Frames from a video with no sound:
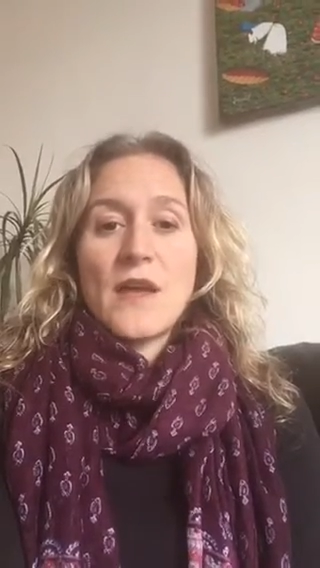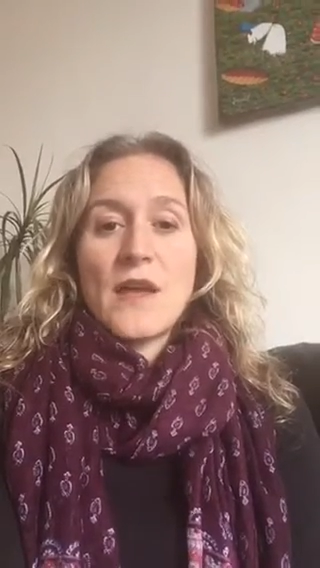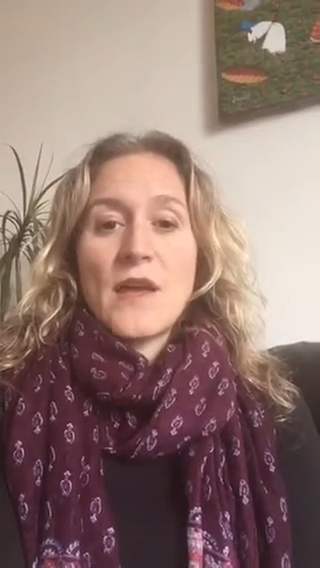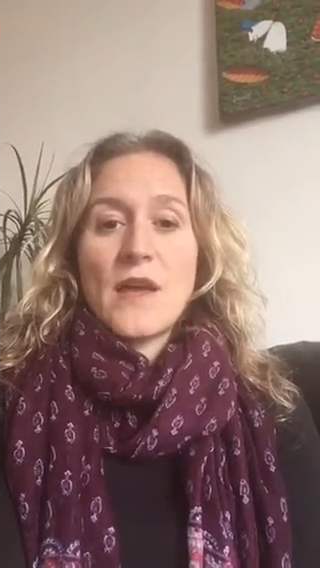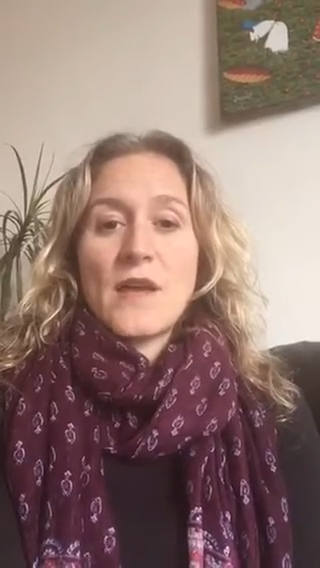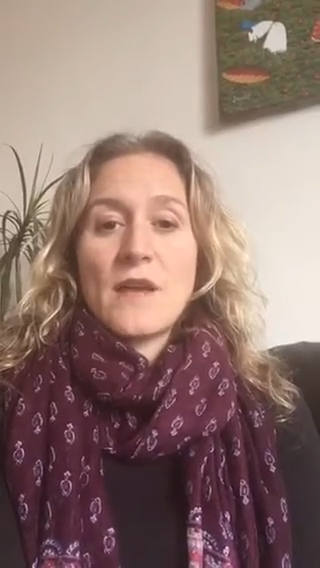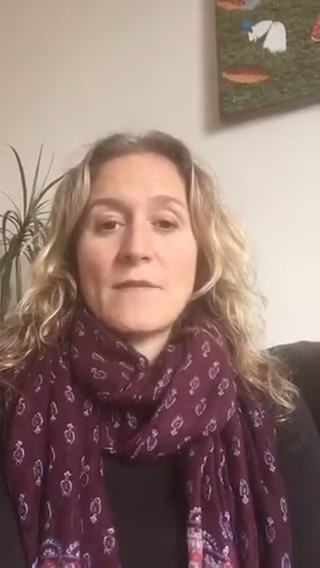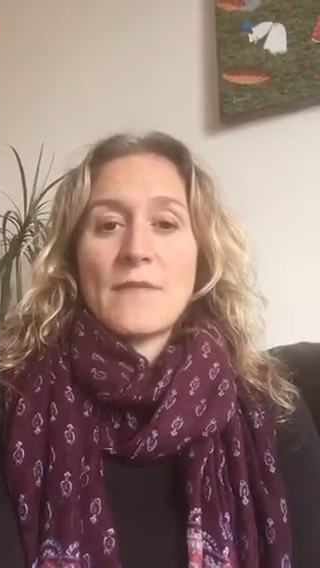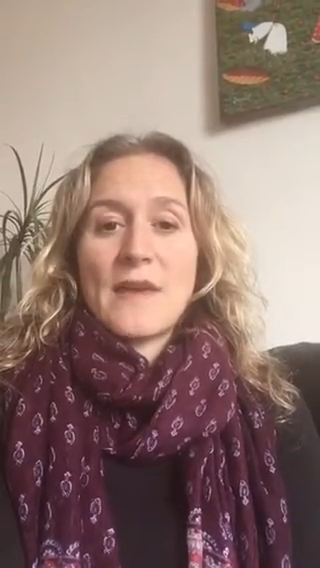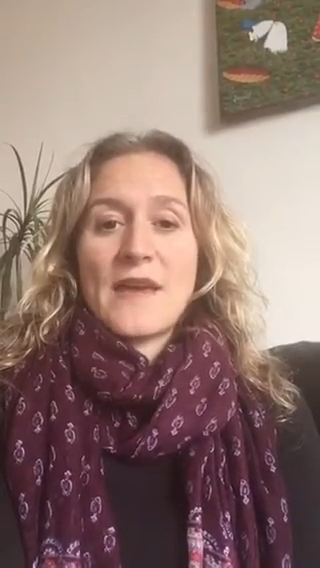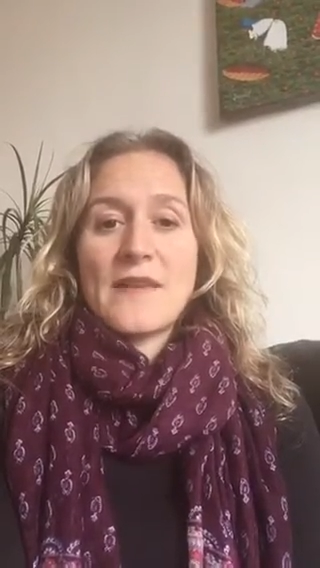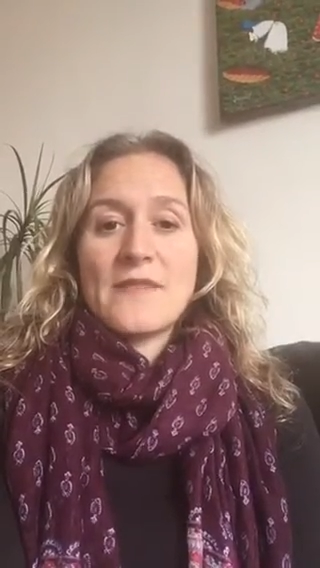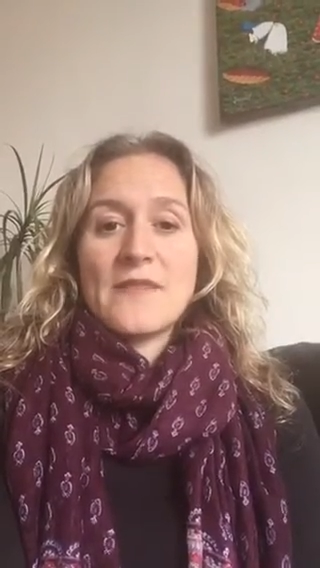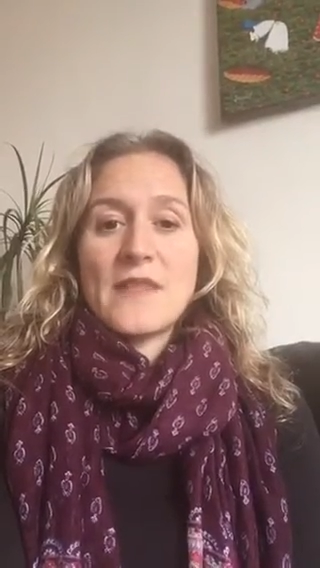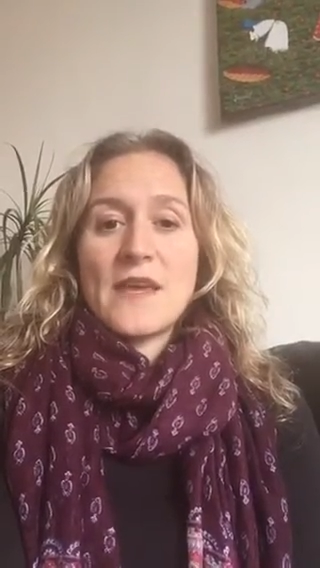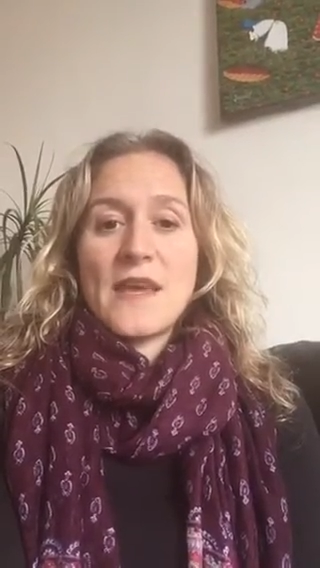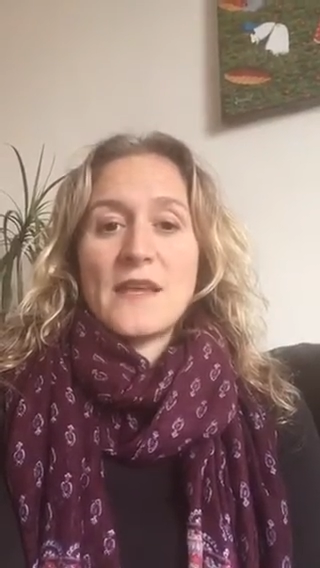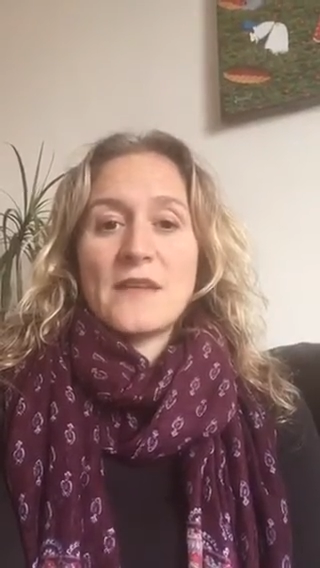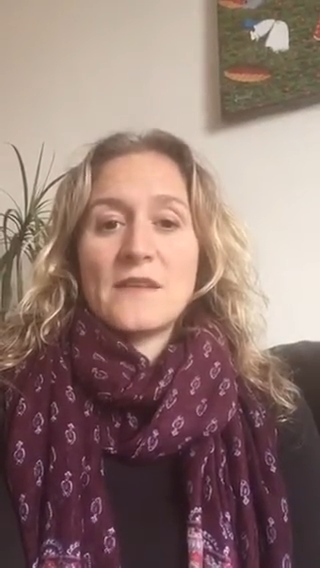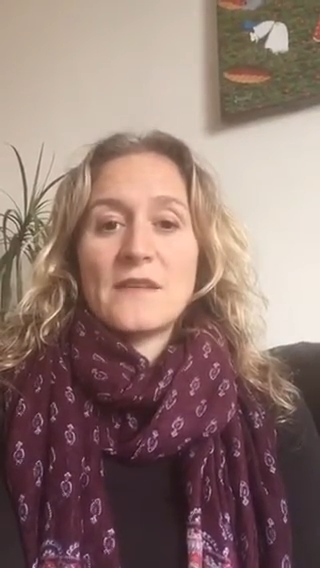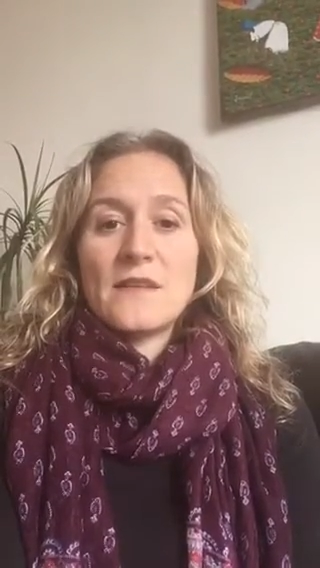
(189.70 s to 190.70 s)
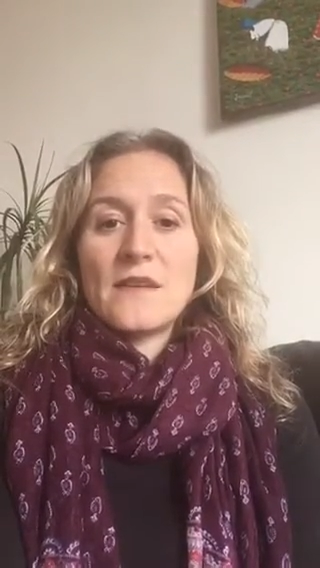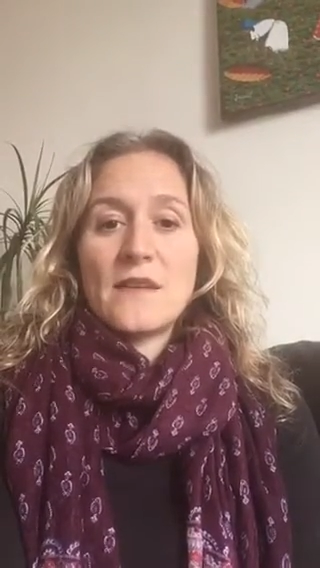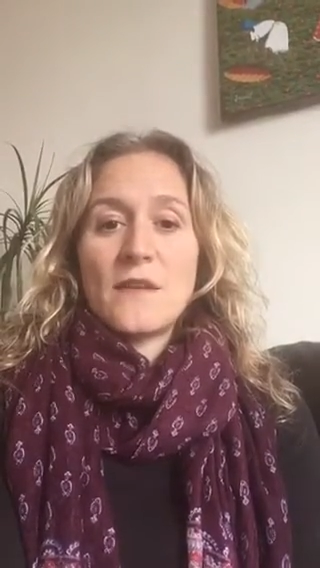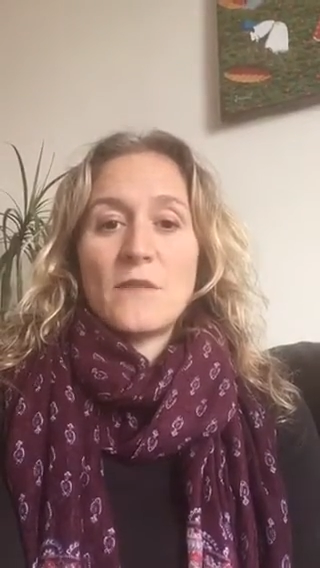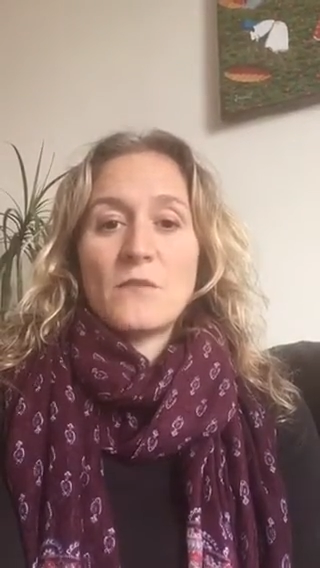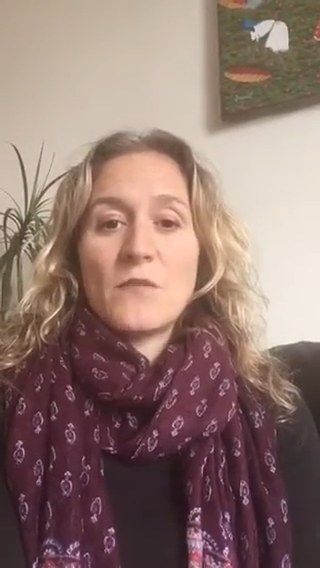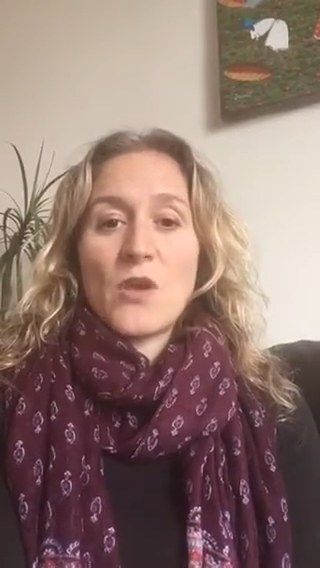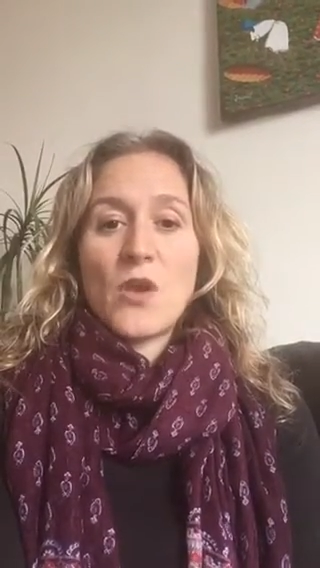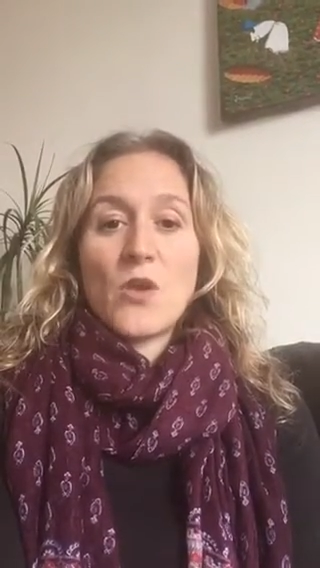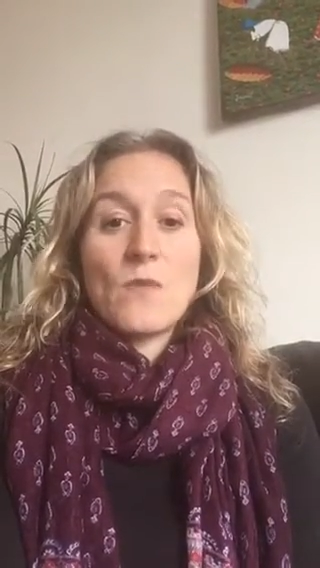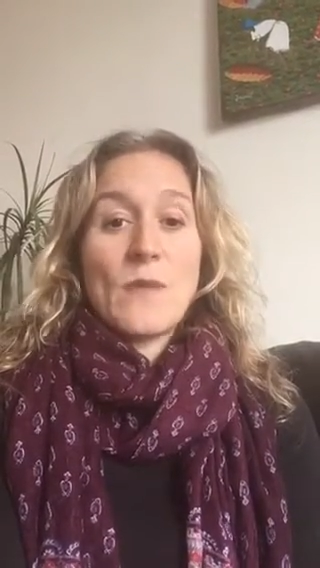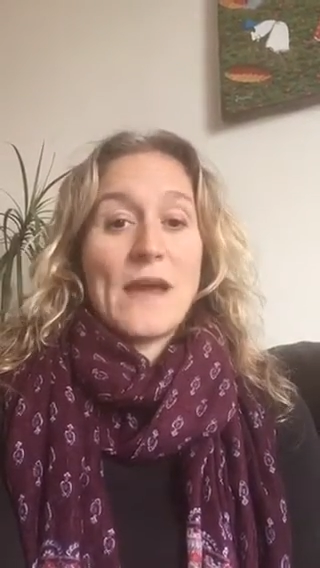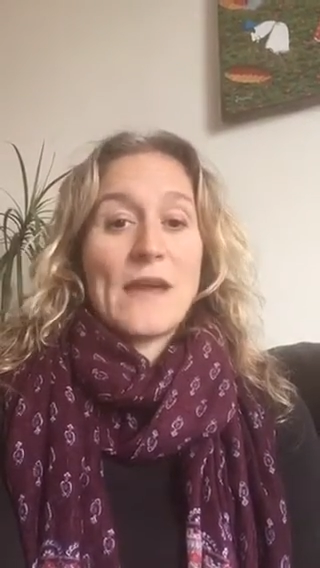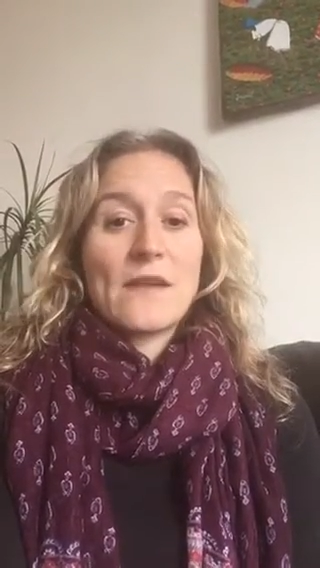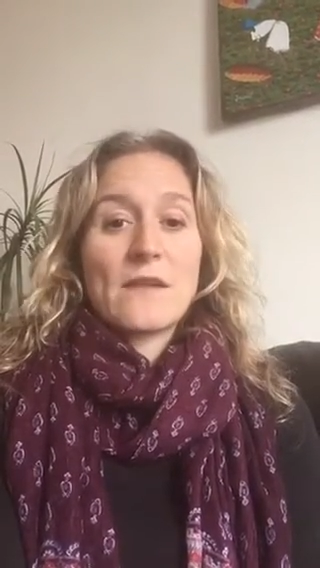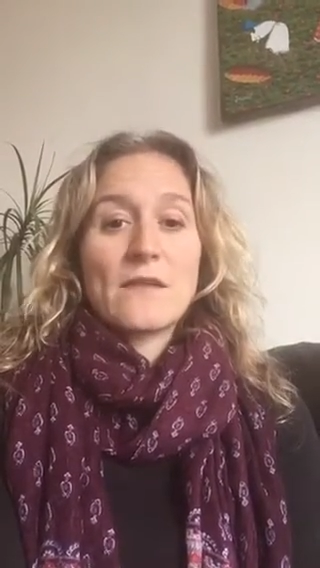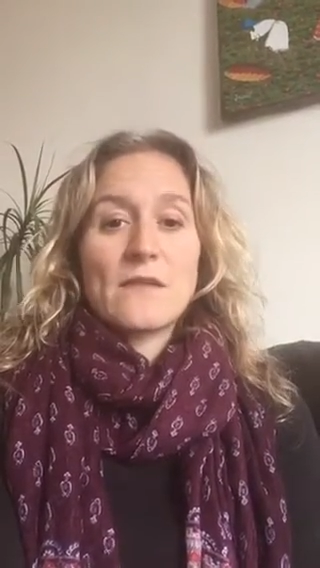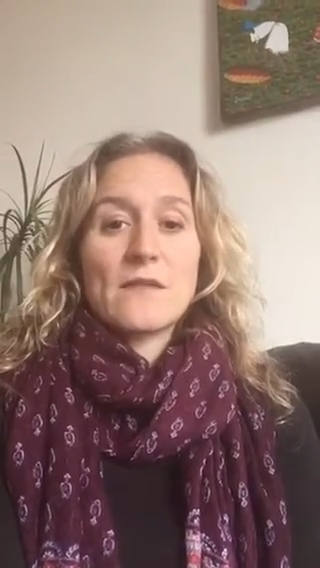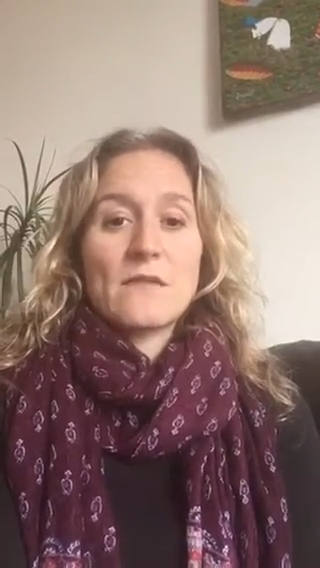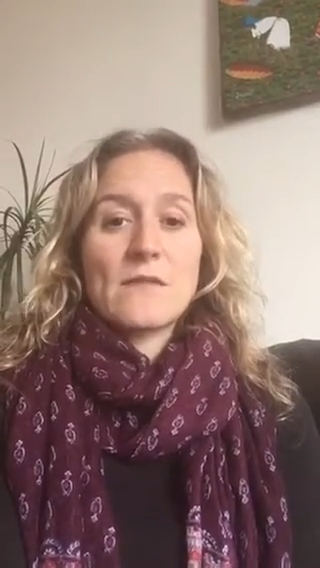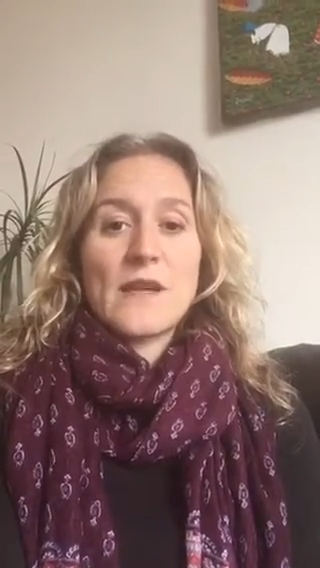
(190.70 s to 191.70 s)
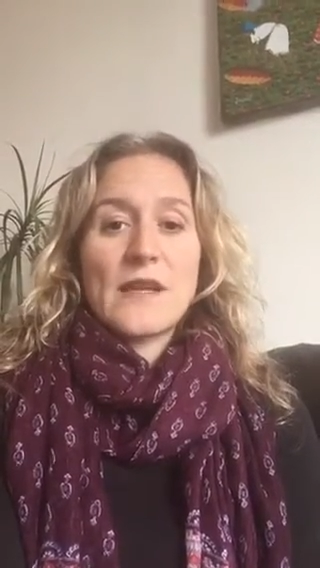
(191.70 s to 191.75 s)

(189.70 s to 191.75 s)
and then go back